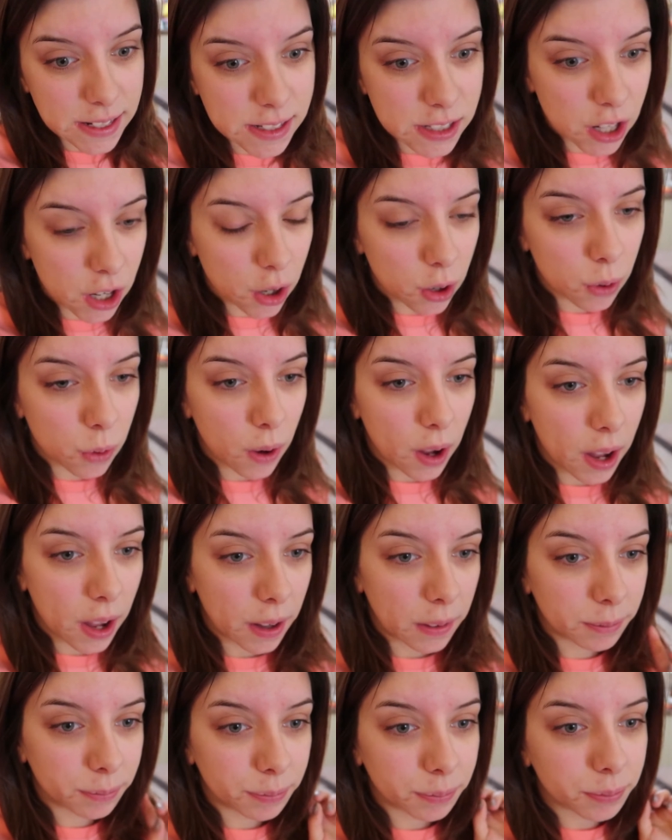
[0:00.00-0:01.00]
So
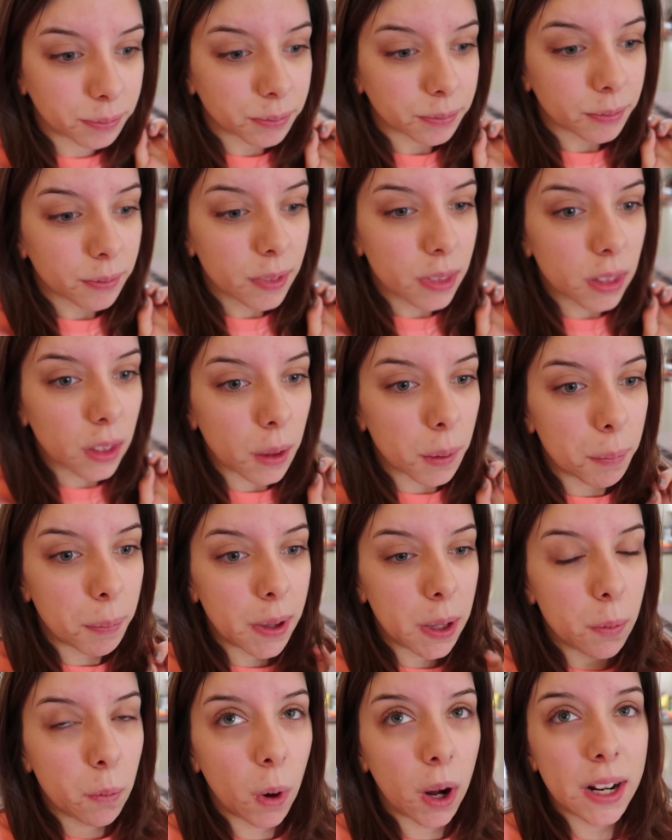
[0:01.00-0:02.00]

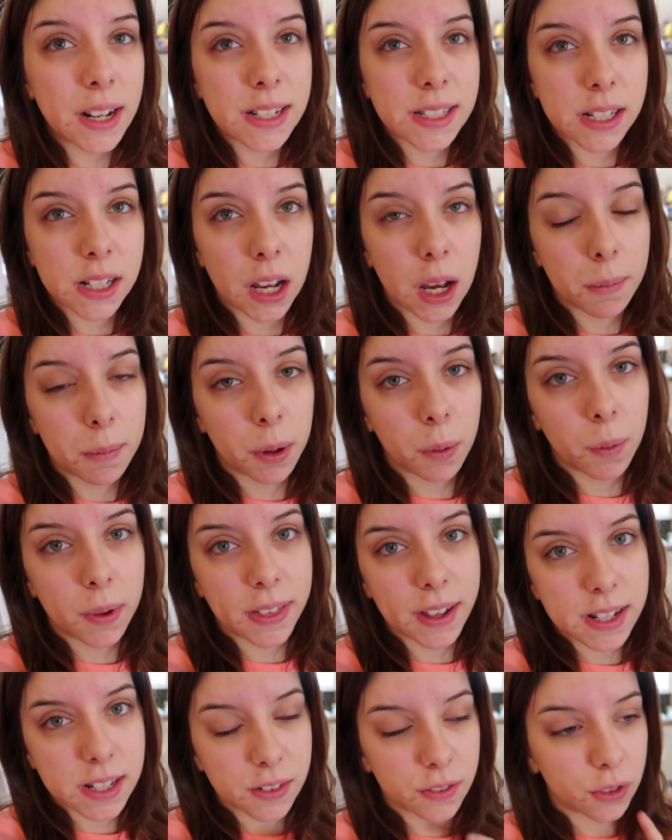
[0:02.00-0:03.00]
P1 isn't coming with us,